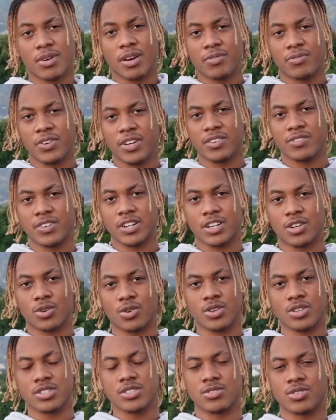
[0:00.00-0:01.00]
my favorite
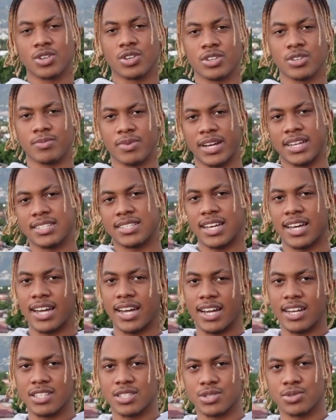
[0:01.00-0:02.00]
course throughout my entire
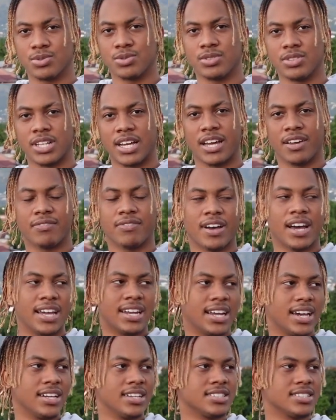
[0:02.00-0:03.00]
high school life,
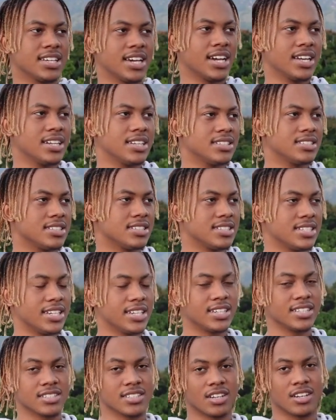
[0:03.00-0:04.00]
and I decided to
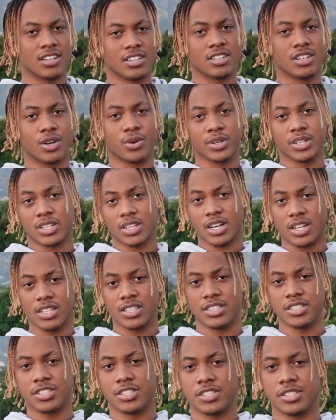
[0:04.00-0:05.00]
take it on now in
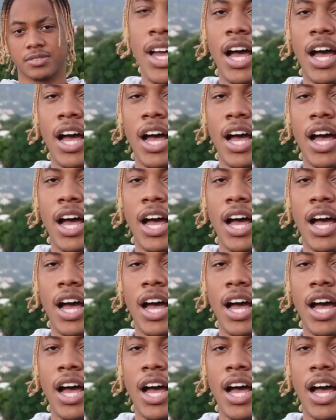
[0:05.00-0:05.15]
college.